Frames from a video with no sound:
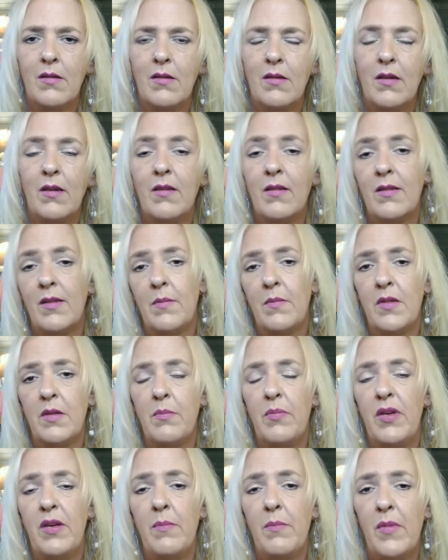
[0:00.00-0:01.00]
except to
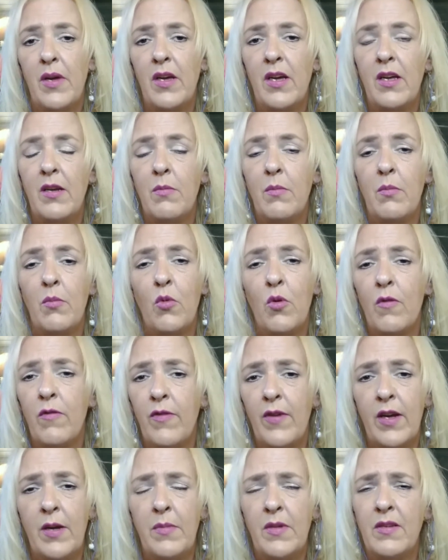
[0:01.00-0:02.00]
be made more
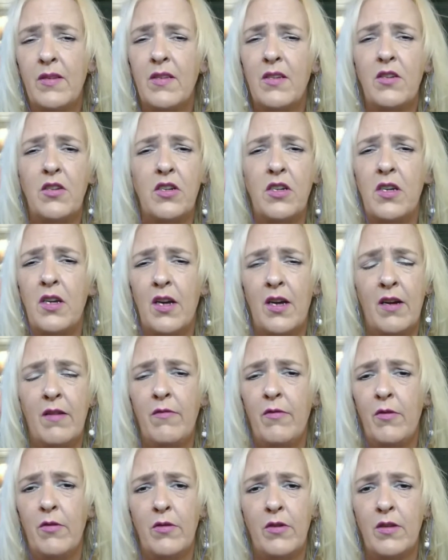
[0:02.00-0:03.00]
famous than she
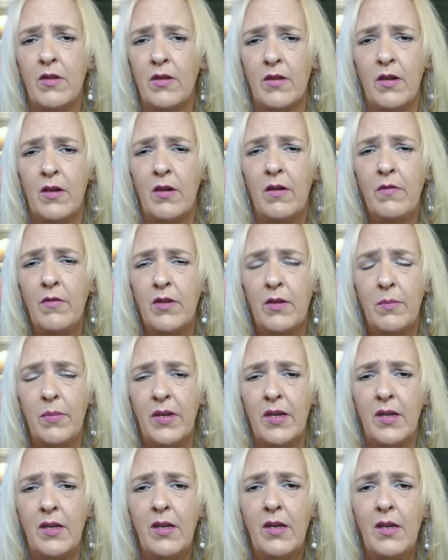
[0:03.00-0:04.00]
ever deserved to
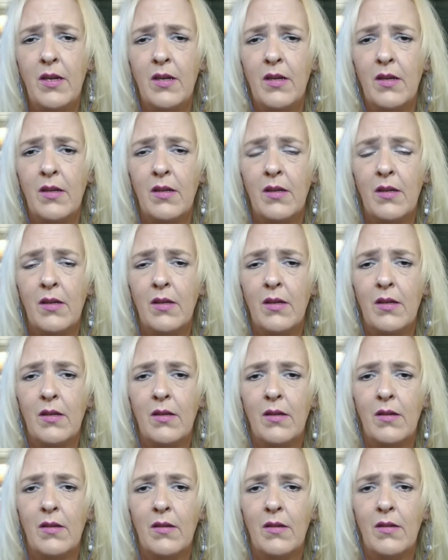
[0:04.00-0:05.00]
be,
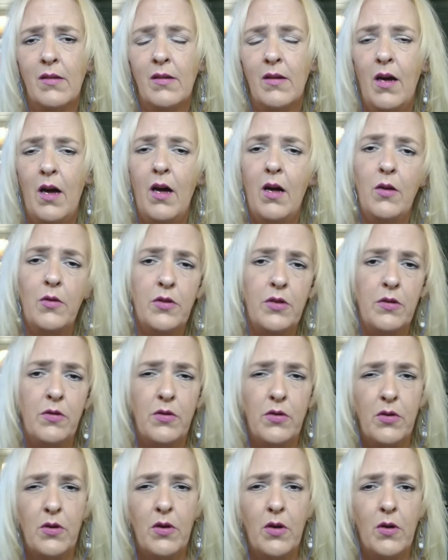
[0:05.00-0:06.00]
all due
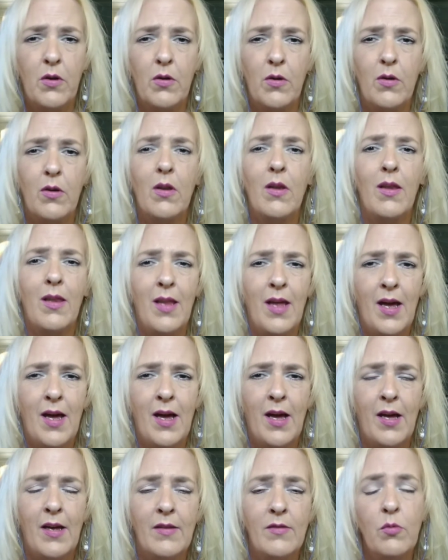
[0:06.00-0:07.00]
to her
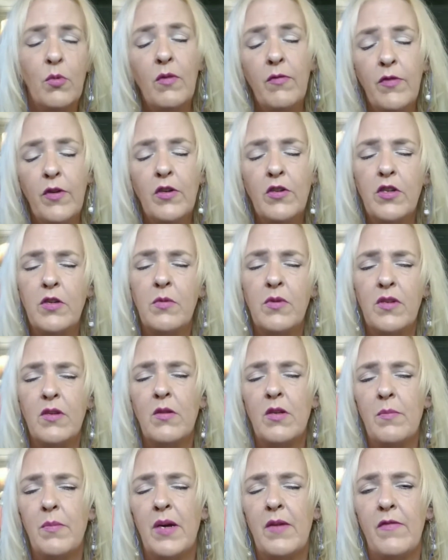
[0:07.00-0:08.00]
lies. Well, first she was
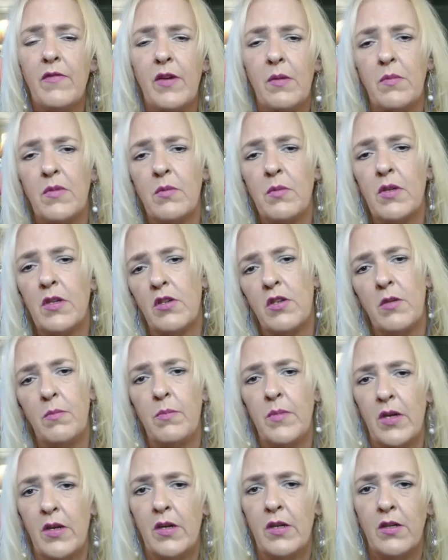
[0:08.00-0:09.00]
only made famous because
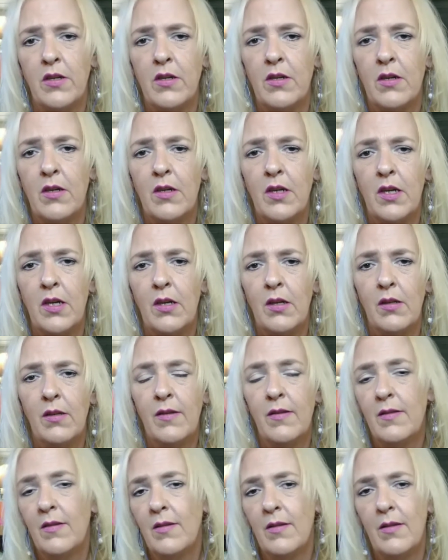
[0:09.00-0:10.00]
she married Johnny.
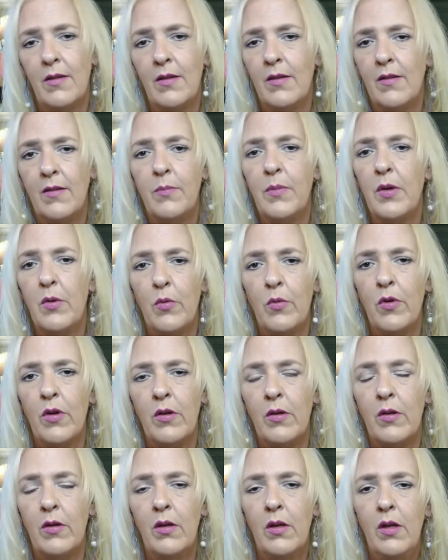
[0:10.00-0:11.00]
Let's let's be
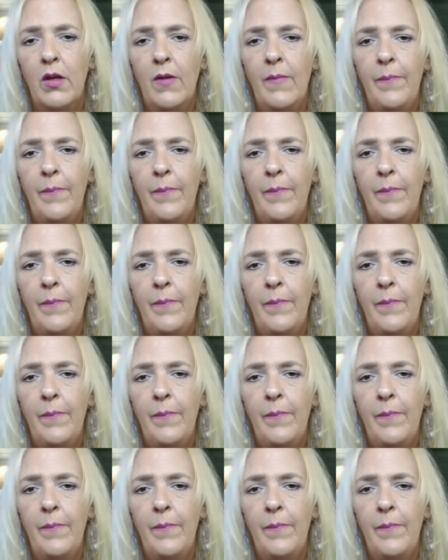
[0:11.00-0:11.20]
real.